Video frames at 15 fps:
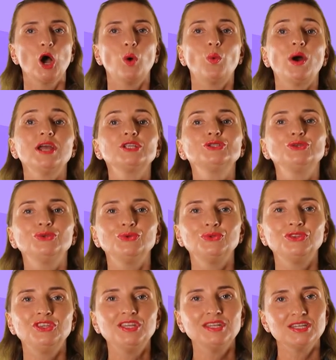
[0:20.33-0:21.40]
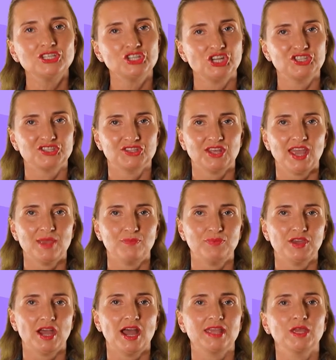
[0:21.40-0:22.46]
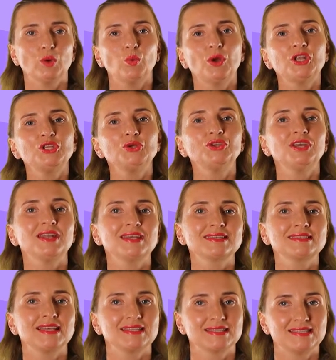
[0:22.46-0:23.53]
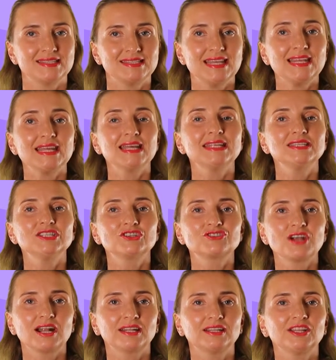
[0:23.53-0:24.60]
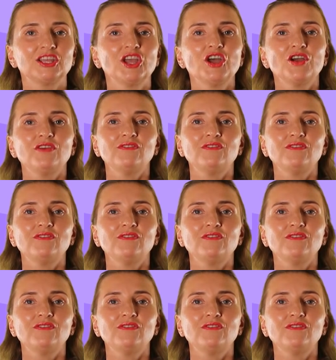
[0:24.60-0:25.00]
Why do you need a JSON API when you can access the data directly